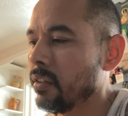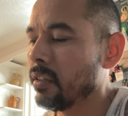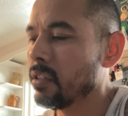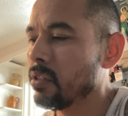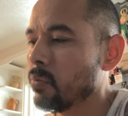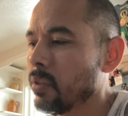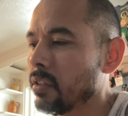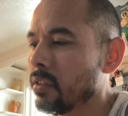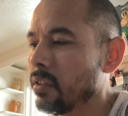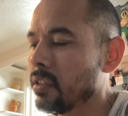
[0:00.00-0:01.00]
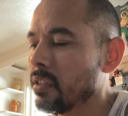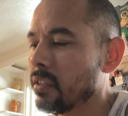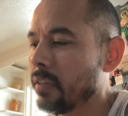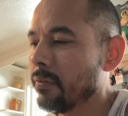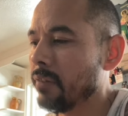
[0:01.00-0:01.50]
This is
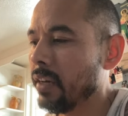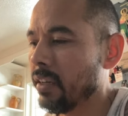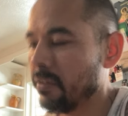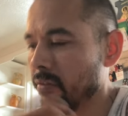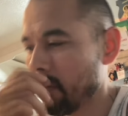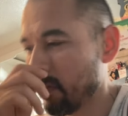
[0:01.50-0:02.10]
step five.